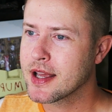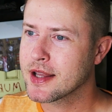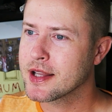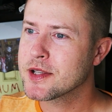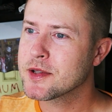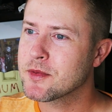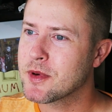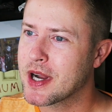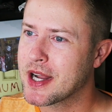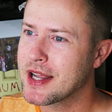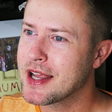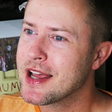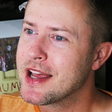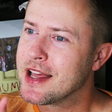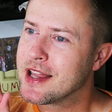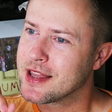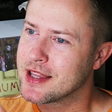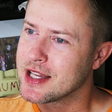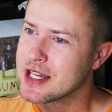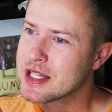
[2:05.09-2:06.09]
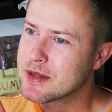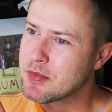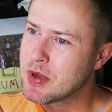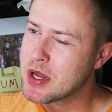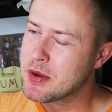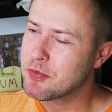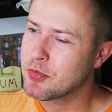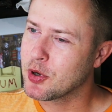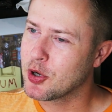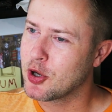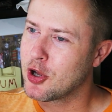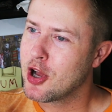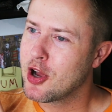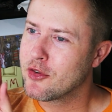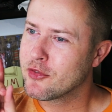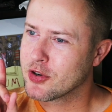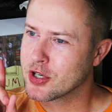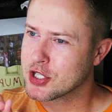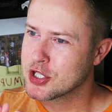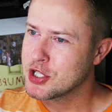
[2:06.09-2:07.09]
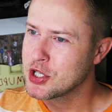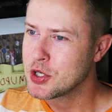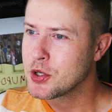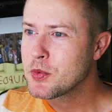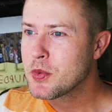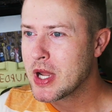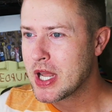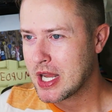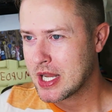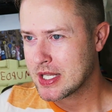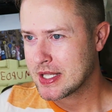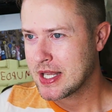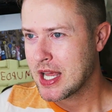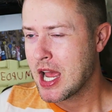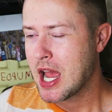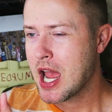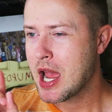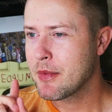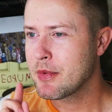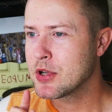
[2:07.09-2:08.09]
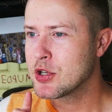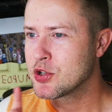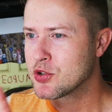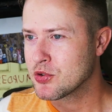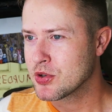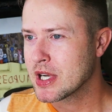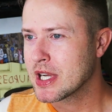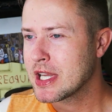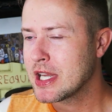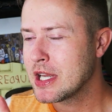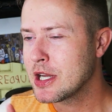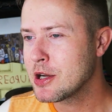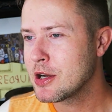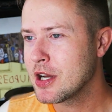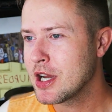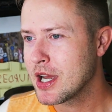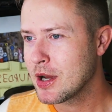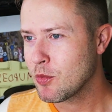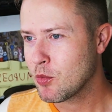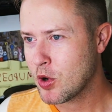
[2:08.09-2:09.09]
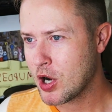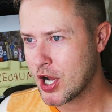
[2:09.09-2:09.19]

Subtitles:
Yeah, that's right. These people, for 2 weeks, have been drinking